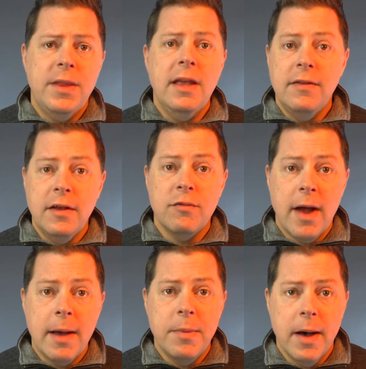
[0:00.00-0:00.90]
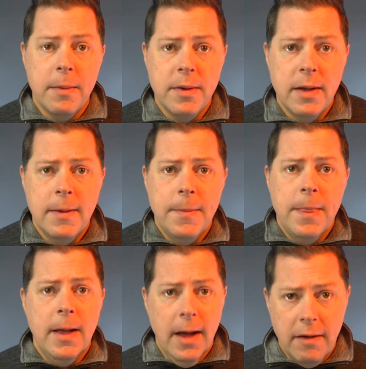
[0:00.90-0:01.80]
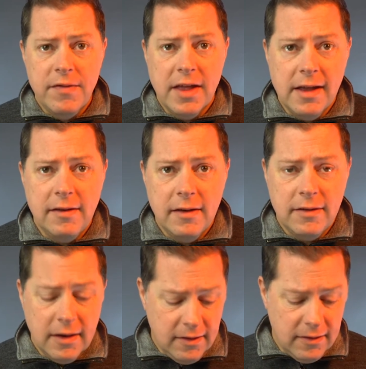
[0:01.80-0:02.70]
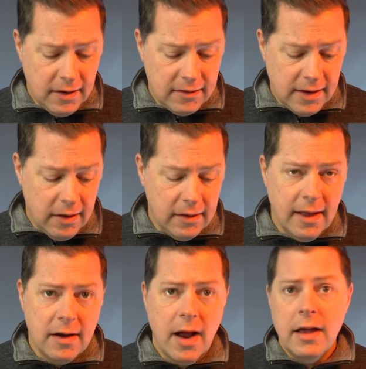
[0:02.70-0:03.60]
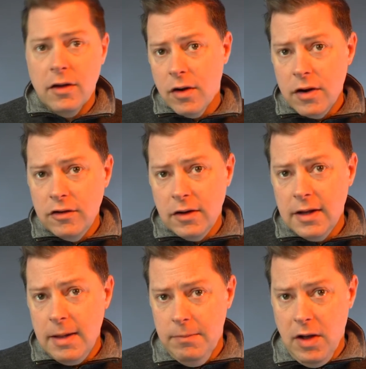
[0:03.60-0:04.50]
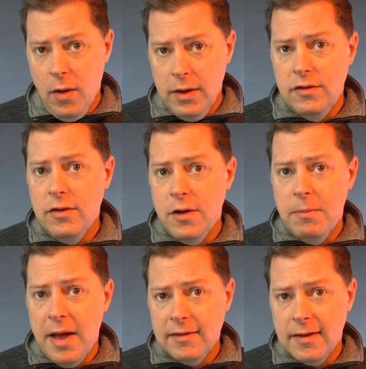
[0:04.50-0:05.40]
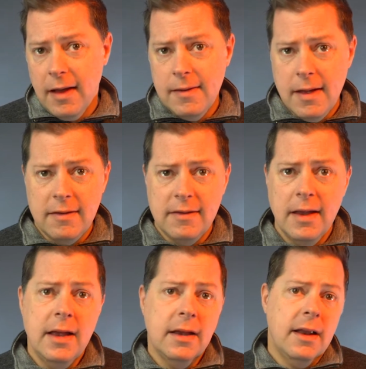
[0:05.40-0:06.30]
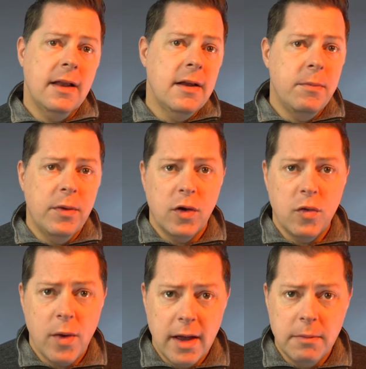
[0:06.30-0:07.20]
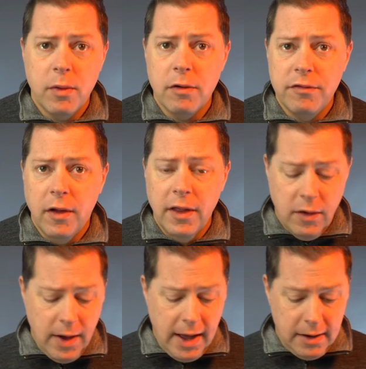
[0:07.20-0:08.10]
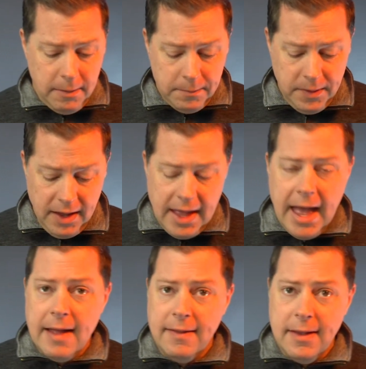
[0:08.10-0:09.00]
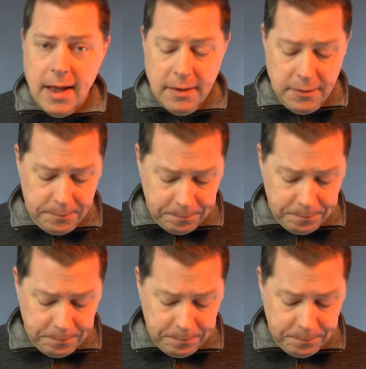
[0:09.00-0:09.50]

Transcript: is in wrap-up of the ET66 calculator. I encourage you to keep going, do your best on this. You can end up with a great portfolio item at the end.